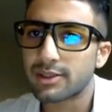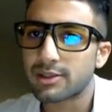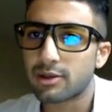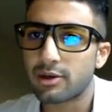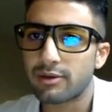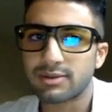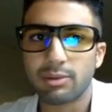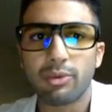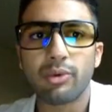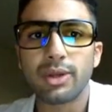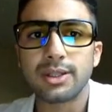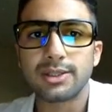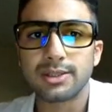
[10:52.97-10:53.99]
So if
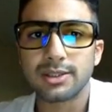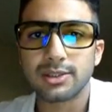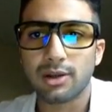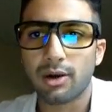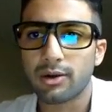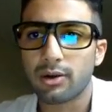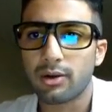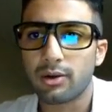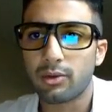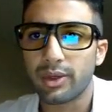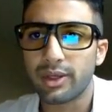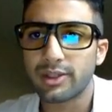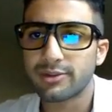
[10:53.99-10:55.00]
someone reads this article
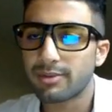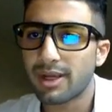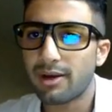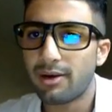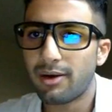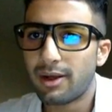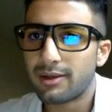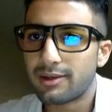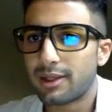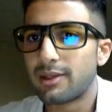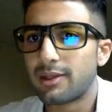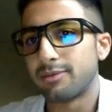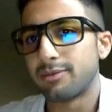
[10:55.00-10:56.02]
weeks from now,
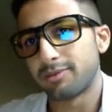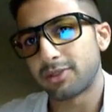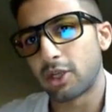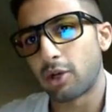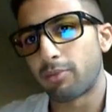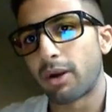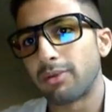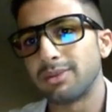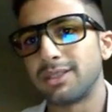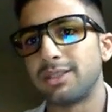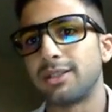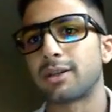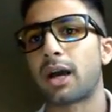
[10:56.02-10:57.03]
then they'll still probably
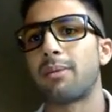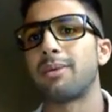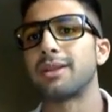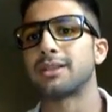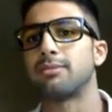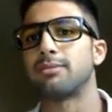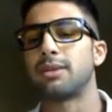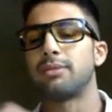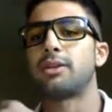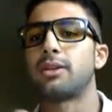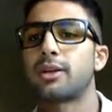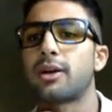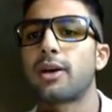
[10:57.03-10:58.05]
see your comment and maybe
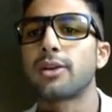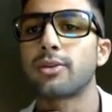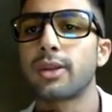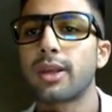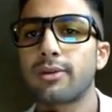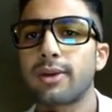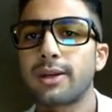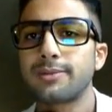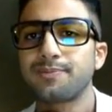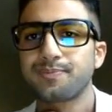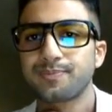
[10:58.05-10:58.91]
click on your link, right?